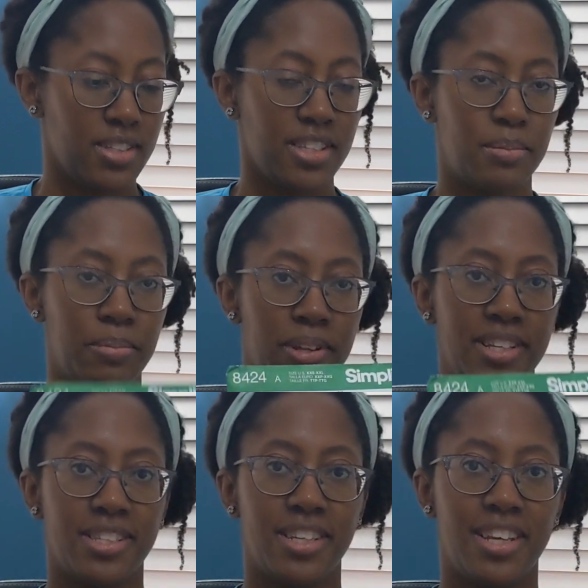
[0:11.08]

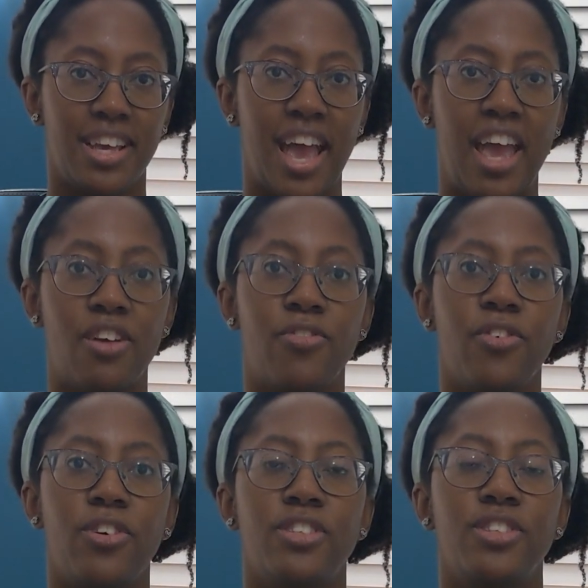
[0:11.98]
Simplicity
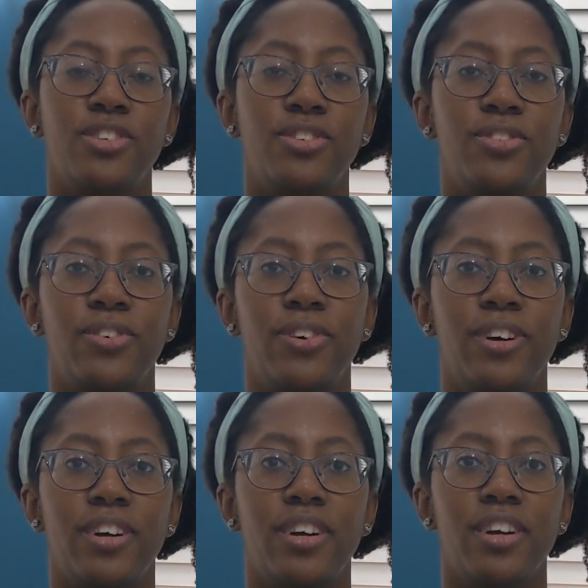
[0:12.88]
8424.
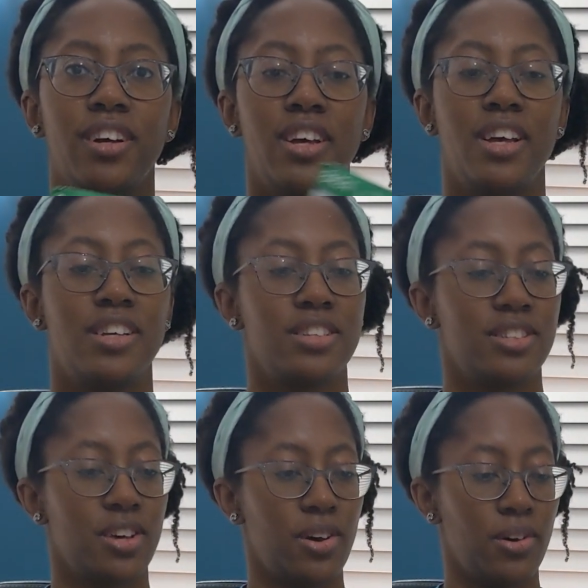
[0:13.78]

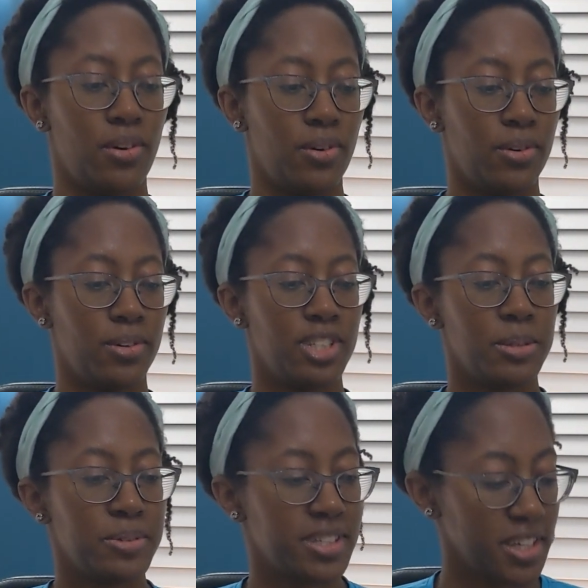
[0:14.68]
So
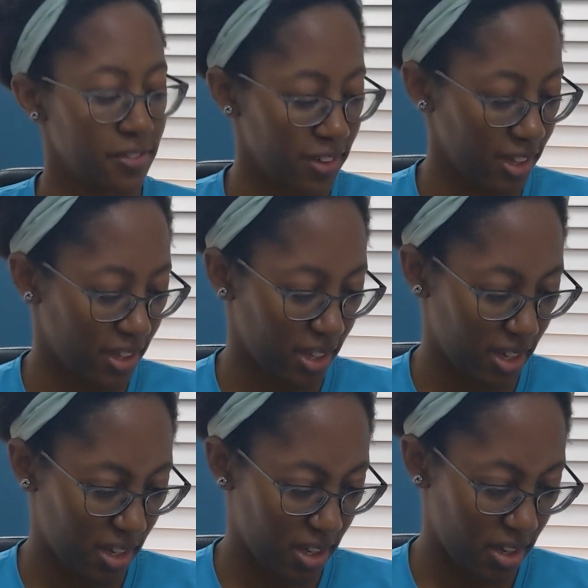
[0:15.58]

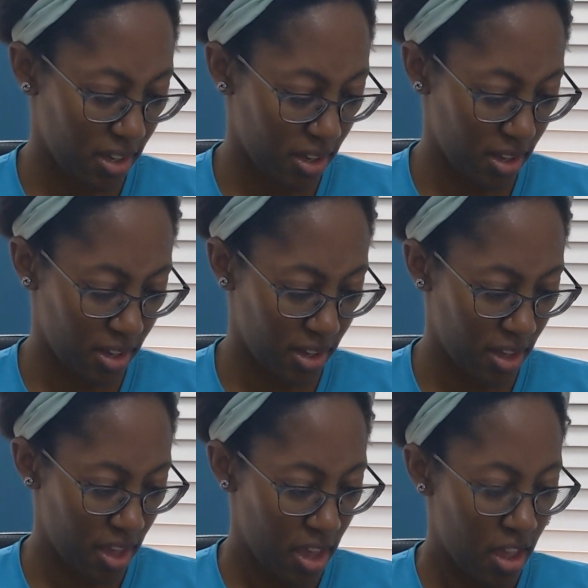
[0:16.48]
specifically
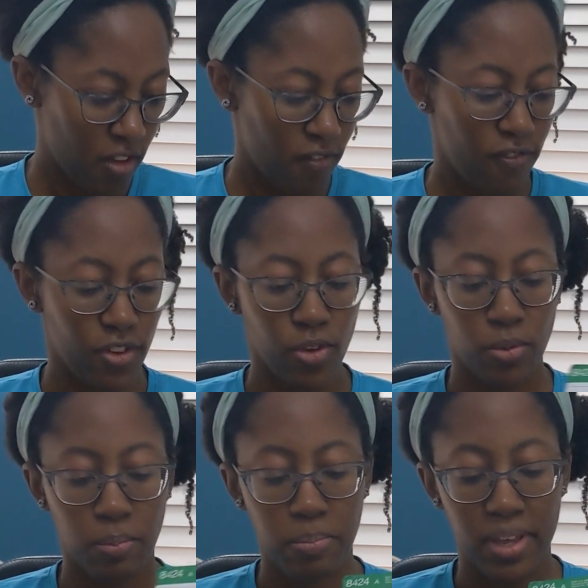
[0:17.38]
view
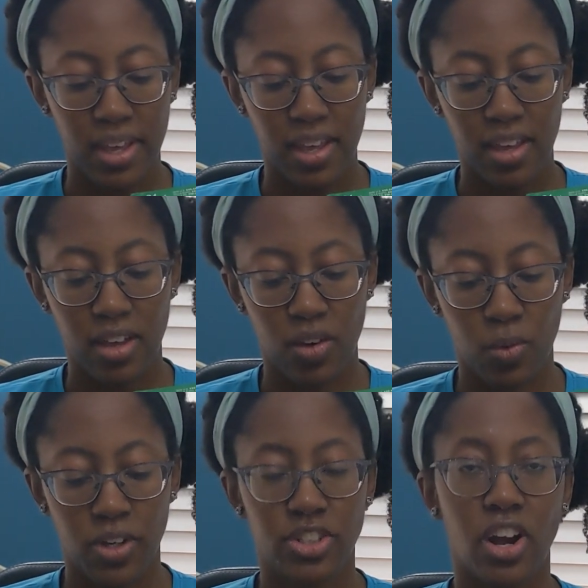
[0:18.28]
B,
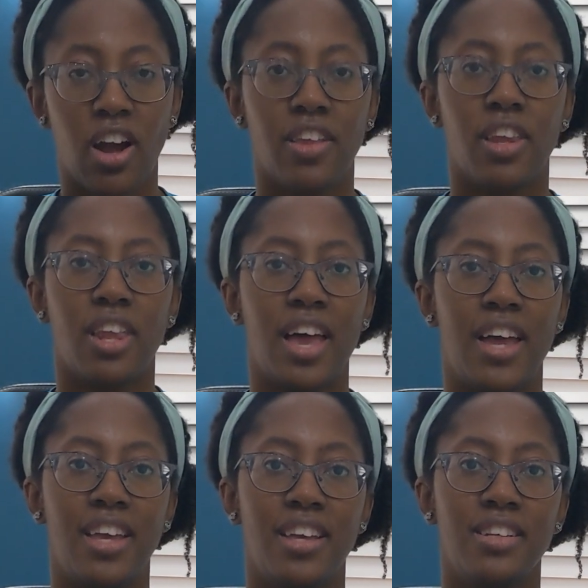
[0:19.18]
which are the
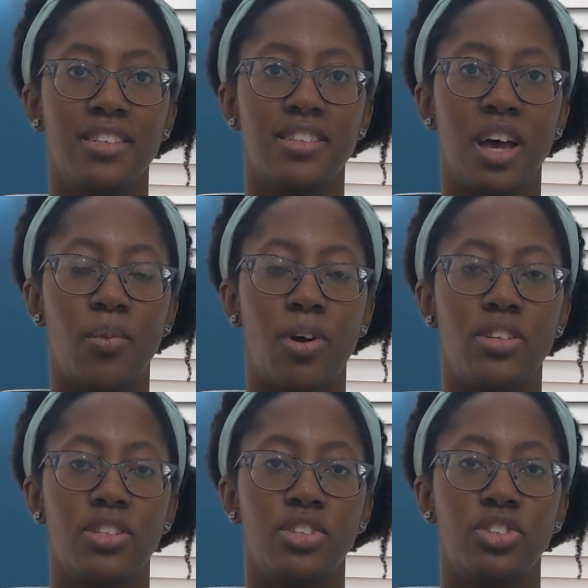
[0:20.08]
leggings. I
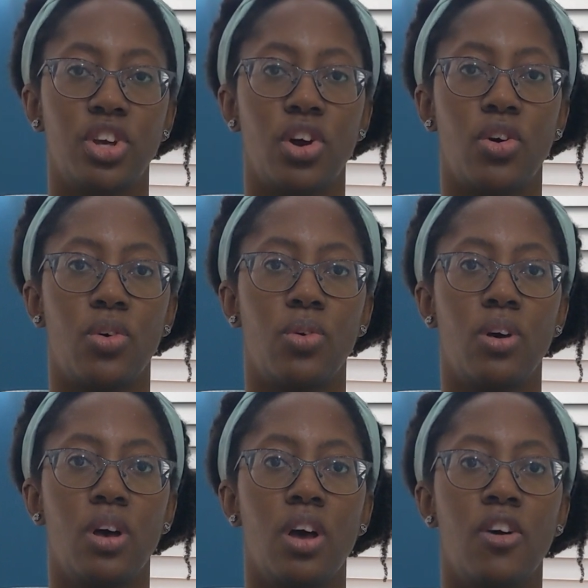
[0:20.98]
wanted to show
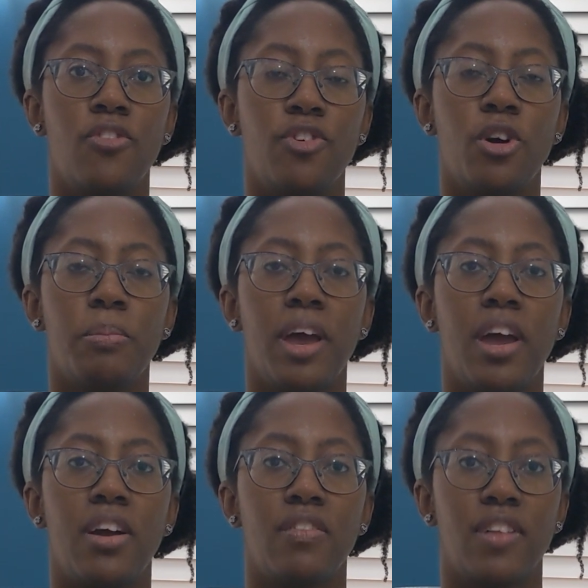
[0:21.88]
4
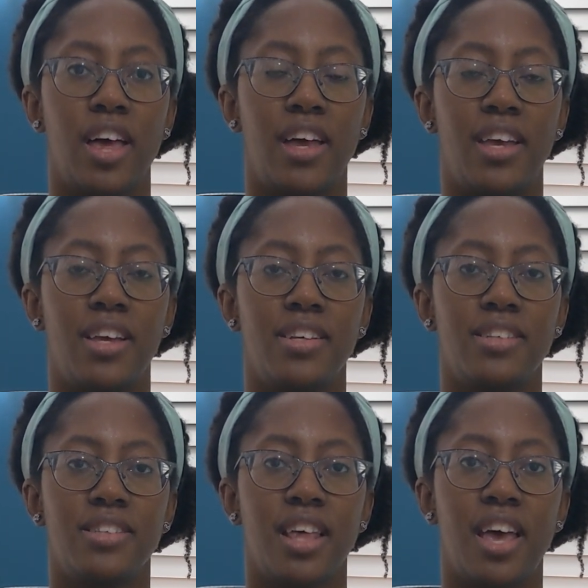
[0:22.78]
pair of leggings
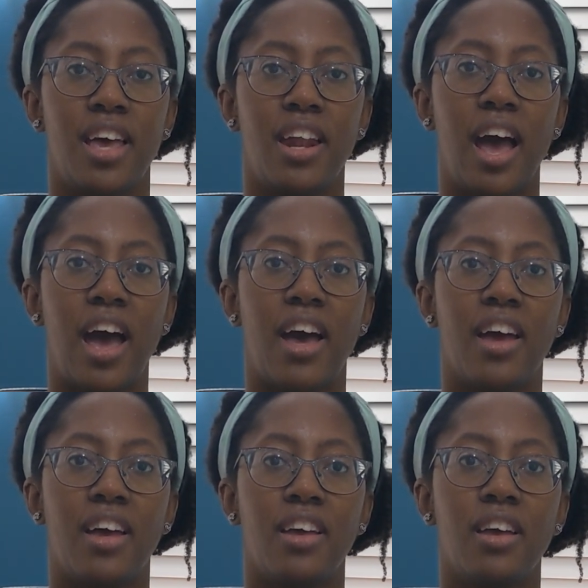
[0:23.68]
that
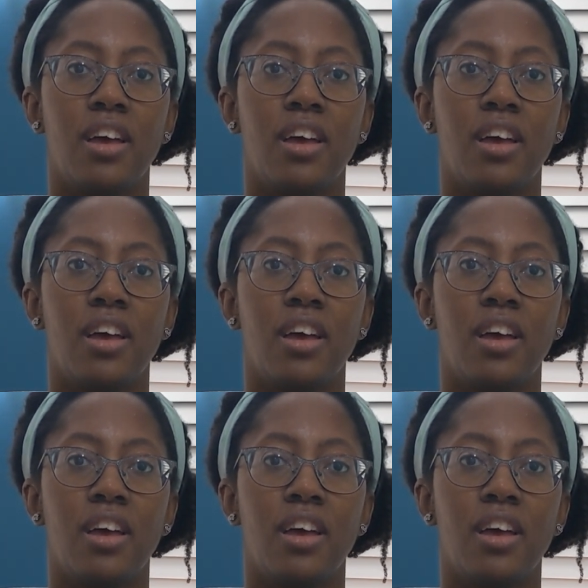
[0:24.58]
I